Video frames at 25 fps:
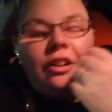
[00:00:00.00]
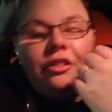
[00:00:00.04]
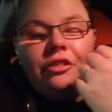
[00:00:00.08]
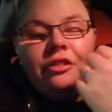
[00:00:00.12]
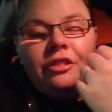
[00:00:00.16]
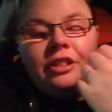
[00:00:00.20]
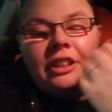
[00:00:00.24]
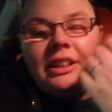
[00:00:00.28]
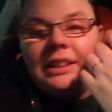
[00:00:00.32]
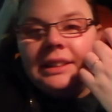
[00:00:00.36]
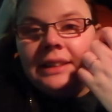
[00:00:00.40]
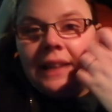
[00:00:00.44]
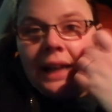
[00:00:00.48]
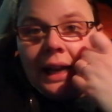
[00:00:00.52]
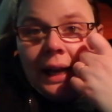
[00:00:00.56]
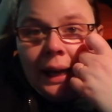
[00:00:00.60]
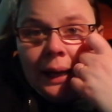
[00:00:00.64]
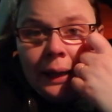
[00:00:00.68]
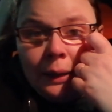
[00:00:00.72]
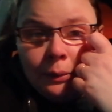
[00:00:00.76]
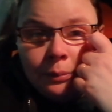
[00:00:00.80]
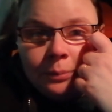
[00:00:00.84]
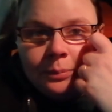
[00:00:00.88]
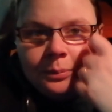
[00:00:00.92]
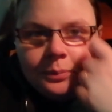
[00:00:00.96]
Every
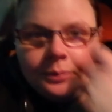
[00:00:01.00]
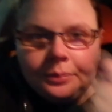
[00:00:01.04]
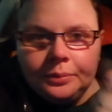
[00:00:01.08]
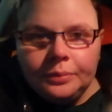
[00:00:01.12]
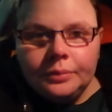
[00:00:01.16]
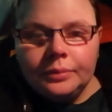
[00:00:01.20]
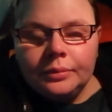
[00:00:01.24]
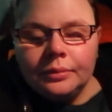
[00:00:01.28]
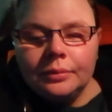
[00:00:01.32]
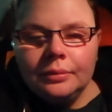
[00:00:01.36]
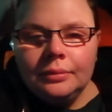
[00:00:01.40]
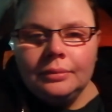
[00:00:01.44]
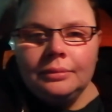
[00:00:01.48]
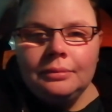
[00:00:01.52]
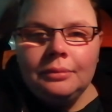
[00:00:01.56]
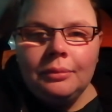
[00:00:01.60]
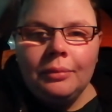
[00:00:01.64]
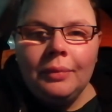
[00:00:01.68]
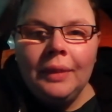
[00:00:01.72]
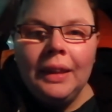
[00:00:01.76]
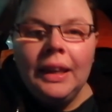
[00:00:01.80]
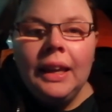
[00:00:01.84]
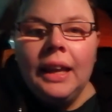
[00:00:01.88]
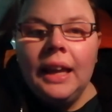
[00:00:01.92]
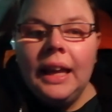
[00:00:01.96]
time.
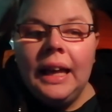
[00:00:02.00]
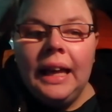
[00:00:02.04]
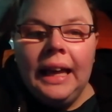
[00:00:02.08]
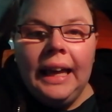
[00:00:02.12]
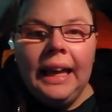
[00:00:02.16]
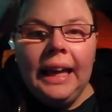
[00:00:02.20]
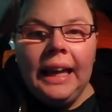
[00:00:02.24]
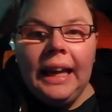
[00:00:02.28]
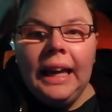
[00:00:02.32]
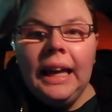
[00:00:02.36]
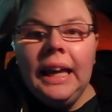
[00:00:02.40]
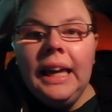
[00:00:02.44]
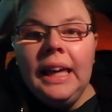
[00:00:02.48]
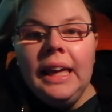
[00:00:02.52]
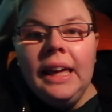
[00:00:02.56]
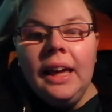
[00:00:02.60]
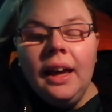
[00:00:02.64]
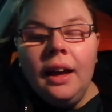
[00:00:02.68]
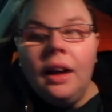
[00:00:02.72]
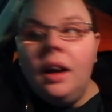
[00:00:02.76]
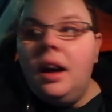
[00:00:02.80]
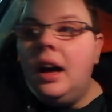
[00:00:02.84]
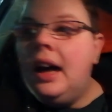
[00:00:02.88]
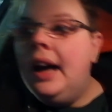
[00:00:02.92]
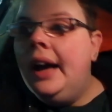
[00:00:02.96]
Hey,
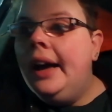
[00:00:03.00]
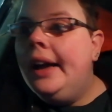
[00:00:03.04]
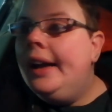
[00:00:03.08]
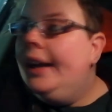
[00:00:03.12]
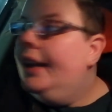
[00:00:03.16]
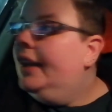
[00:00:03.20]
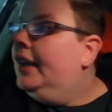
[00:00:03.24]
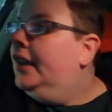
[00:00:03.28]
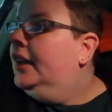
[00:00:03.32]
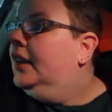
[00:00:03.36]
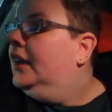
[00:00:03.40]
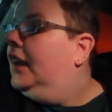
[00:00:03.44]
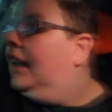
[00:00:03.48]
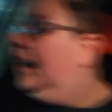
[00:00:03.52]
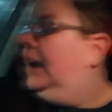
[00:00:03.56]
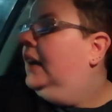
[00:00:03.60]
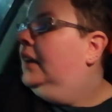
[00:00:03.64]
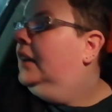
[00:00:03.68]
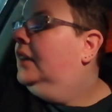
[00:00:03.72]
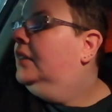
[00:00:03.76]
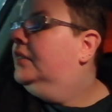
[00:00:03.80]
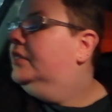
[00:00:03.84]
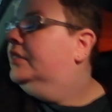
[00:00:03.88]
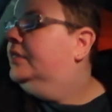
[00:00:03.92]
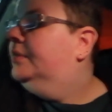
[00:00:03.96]
I
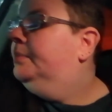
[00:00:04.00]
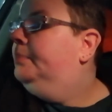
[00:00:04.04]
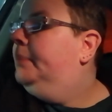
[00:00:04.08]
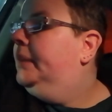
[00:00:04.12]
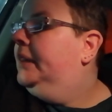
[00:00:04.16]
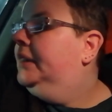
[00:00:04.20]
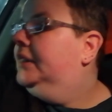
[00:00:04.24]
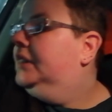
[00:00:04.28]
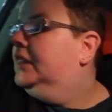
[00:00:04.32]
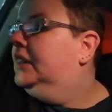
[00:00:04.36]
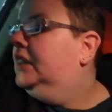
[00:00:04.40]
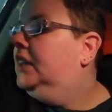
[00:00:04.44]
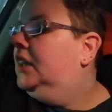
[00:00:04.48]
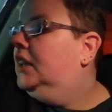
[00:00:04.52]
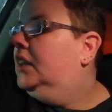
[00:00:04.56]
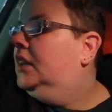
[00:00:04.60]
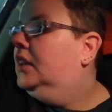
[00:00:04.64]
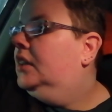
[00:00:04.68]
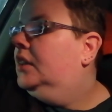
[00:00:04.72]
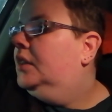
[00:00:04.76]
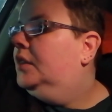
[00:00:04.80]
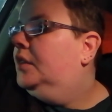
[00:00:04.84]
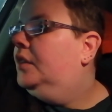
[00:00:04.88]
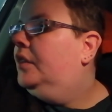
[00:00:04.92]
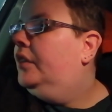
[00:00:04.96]
have barely
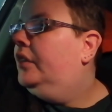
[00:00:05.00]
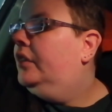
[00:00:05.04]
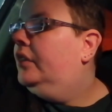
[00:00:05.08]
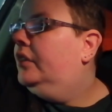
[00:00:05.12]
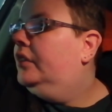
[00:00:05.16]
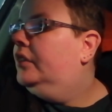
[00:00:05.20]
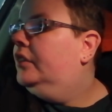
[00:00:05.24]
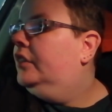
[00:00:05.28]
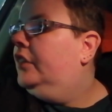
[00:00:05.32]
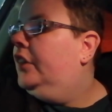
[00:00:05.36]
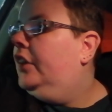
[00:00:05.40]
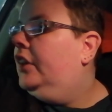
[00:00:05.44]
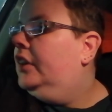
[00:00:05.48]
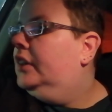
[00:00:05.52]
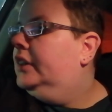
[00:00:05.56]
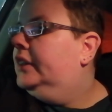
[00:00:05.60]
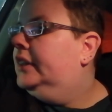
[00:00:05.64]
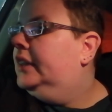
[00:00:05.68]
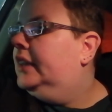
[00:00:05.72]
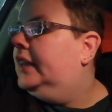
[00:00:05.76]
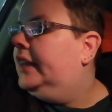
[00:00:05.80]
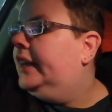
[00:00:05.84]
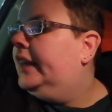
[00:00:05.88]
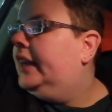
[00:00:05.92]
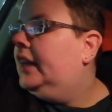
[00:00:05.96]
vlogged
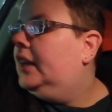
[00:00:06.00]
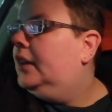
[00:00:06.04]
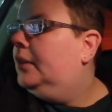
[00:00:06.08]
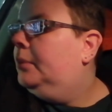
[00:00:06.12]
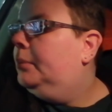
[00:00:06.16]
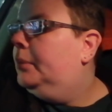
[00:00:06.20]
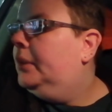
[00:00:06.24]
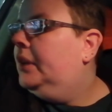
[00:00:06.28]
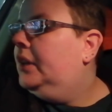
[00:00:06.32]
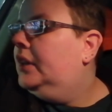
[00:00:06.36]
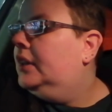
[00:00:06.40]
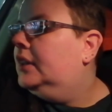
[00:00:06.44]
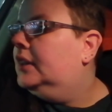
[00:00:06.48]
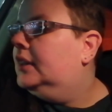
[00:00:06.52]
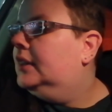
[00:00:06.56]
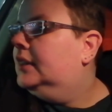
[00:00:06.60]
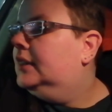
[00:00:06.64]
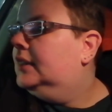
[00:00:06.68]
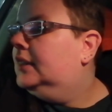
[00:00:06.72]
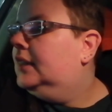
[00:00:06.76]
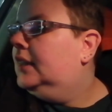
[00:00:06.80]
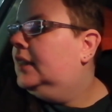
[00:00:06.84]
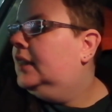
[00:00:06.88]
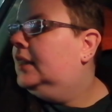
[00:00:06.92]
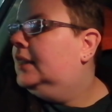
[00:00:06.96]
today
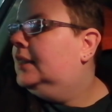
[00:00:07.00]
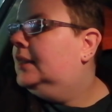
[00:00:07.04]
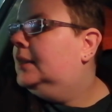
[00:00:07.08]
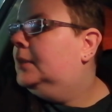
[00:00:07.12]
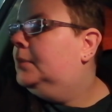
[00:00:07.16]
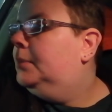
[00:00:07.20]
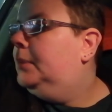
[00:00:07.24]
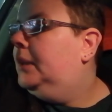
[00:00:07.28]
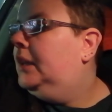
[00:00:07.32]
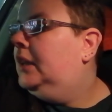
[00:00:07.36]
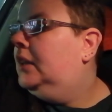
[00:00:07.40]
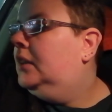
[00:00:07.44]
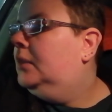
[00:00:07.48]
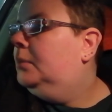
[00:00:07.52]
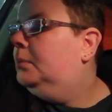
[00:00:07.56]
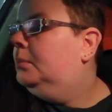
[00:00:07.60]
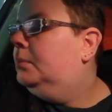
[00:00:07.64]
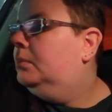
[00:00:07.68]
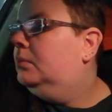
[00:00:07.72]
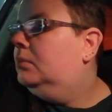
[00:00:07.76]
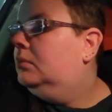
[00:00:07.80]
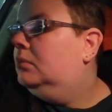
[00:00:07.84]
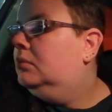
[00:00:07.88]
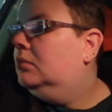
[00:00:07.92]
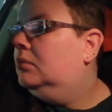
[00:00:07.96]
because it's been a
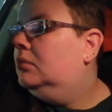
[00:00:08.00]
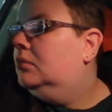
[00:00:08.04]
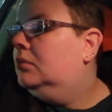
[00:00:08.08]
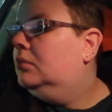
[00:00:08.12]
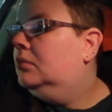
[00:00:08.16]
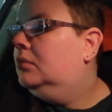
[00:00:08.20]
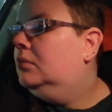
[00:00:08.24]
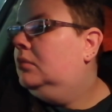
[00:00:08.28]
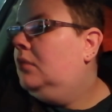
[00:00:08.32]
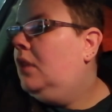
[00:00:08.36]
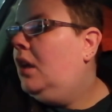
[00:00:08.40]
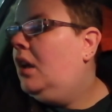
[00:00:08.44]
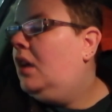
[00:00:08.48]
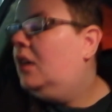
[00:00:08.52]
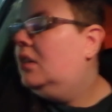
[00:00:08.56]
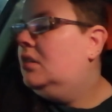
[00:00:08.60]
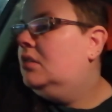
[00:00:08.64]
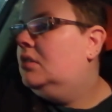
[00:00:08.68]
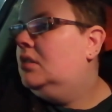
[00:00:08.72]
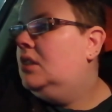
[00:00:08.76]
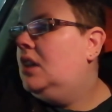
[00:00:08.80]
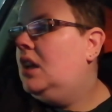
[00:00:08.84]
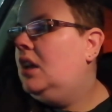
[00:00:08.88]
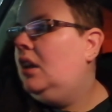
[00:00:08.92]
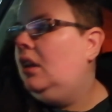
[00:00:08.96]
hard
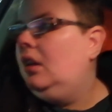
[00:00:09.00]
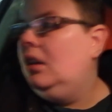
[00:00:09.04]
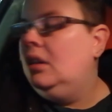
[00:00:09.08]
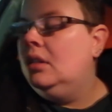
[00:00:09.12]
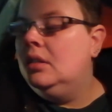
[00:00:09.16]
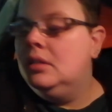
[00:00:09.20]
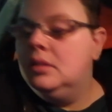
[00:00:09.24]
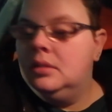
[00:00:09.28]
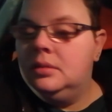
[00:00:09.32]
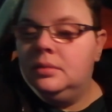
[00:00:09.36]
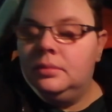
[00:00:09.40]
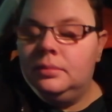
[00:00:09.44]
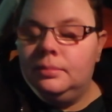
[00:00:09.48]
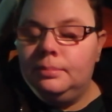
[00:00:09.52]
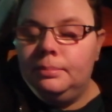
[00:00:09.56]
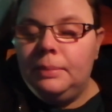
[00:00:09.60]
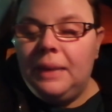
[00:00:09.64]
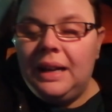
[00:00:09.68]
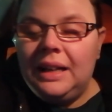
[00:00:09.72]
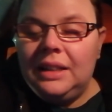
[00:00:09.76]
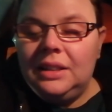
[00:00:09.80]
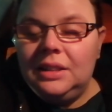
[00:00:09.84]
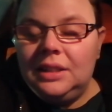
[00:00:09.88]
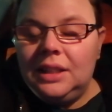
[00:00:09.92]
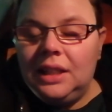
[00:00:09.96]
day.
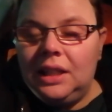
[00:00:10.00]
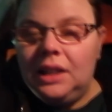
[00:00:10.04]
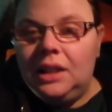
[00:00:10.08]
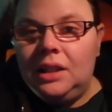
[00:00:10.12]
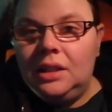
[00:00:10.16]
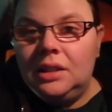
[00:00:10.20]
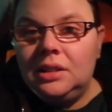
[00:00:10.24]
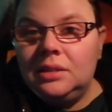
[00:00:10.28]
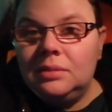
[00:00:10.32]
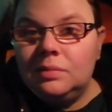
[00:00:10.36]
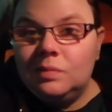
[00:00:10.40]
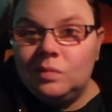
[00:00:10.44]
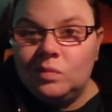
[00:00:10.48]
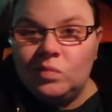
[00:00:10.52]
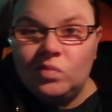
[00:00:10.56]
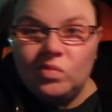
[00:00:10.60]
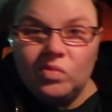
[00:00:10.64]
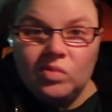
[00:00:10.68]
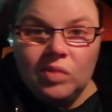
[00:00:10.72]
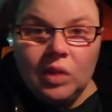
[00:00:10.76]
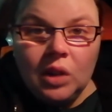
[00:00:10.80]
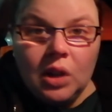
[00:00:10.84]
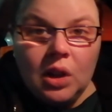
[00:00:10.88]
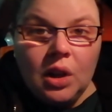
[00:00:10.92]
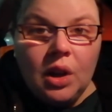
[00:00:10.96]
Bad day.
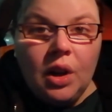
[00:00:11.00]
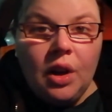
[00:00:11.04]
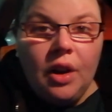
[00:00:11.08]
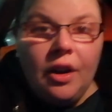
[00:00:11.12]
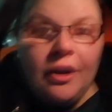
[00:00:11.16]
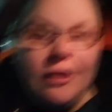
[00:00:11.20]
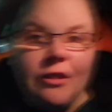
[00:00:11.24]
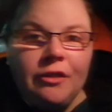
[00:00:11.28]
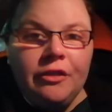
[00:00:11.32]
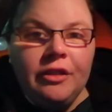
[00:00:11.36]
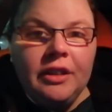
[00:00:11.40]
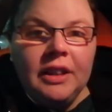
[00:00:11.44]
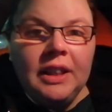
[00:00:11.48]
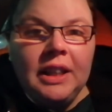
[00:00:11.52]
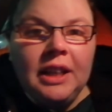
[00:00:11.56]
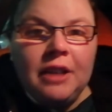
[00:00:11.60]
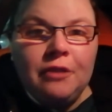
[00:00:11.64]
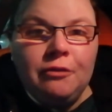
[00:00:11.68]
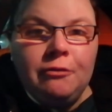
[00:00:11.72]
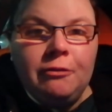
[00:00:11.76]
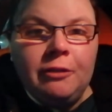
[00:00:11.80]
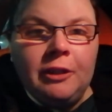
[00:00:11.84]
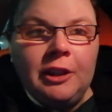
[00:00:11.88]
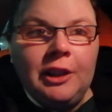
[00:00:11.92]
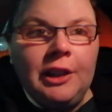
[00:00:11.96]
Feeling
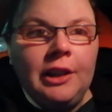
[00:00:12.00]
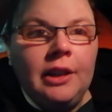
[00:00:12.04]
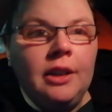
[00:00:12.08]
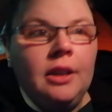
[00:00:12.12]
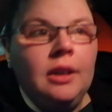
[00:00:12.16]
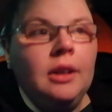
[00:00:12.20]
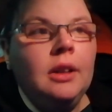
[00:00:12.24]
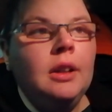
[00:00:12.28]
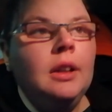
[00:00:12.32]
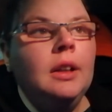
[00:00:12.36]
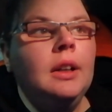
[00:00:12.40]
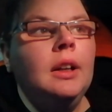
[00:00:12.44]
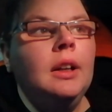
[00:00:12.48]
inferior.